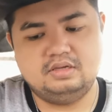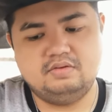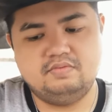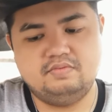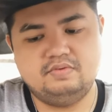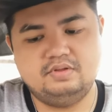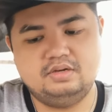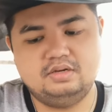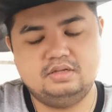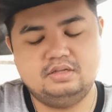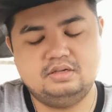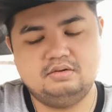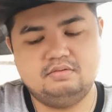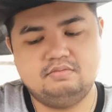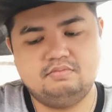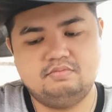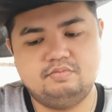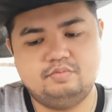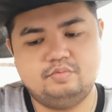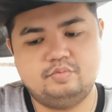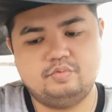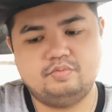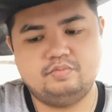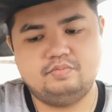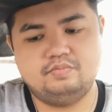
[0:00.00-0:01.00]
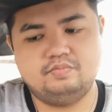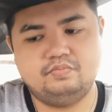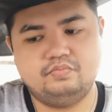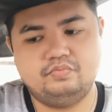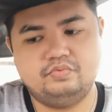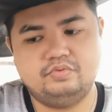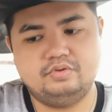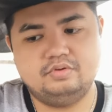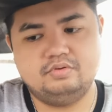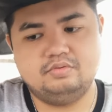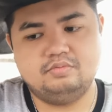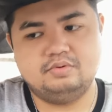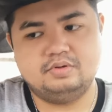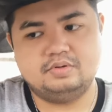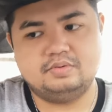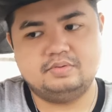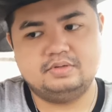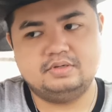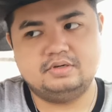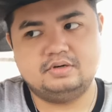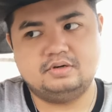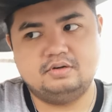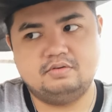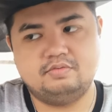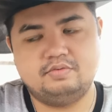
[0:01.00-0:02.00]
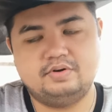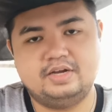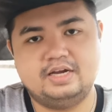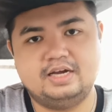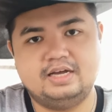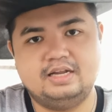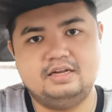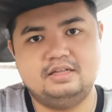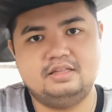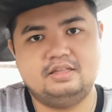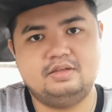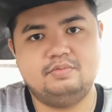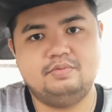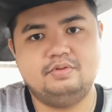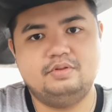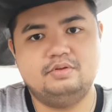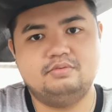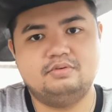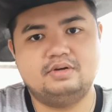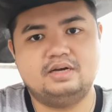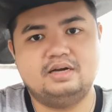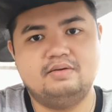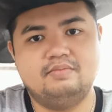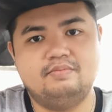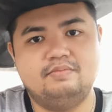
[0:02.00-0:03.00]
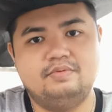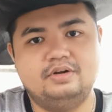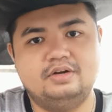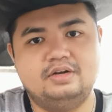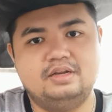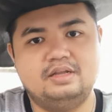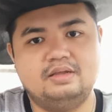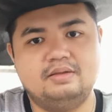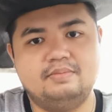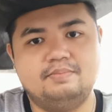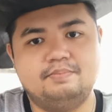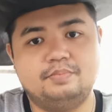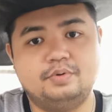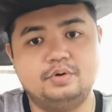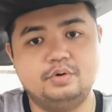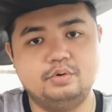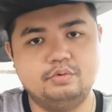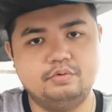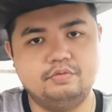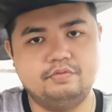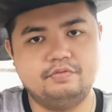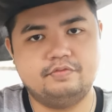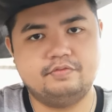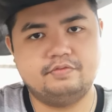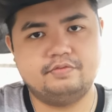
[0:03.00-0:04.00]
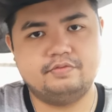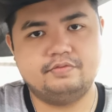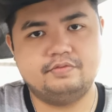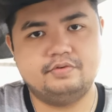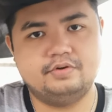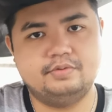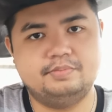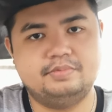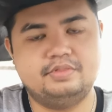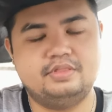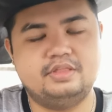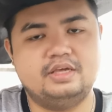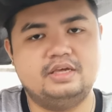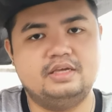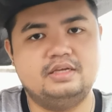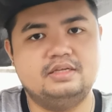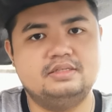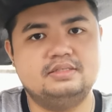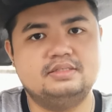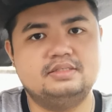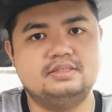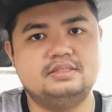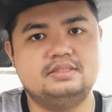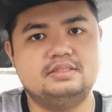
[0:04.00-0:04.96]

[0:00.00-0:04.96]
even in what we call reality, we don't have really proof of things.